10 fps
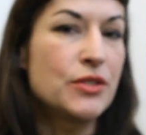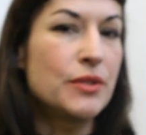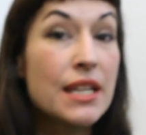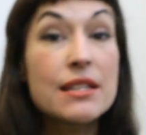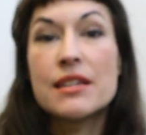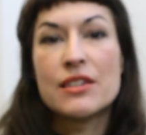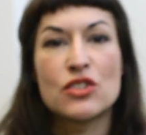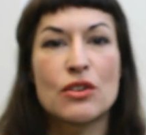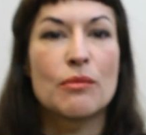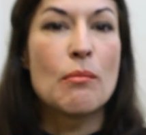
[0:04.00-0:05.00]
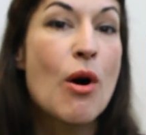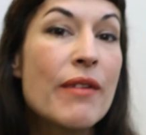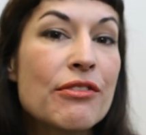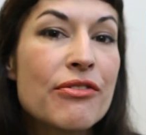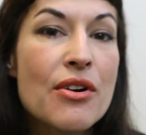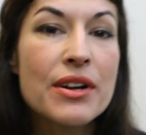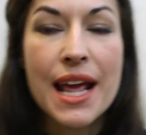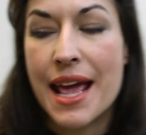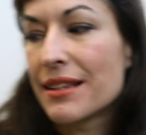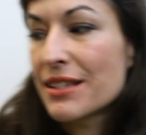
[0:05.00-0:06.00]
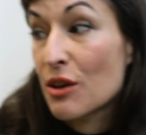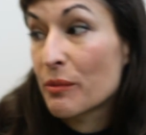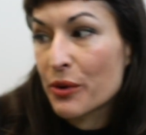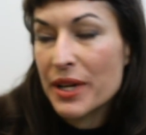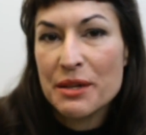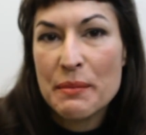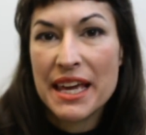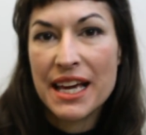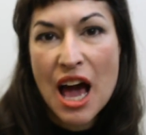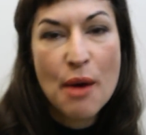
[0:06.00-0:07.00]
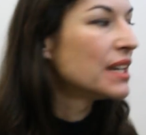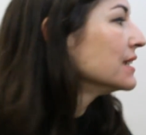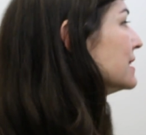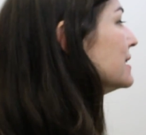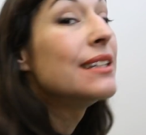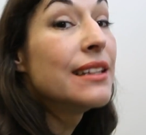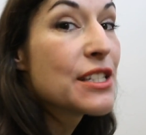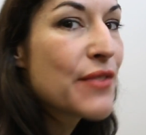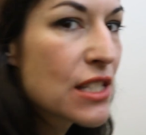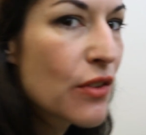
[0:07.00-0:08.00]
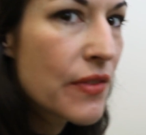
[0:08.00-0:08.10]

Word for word: you need is your mobile phone and some green makeup. Let's find some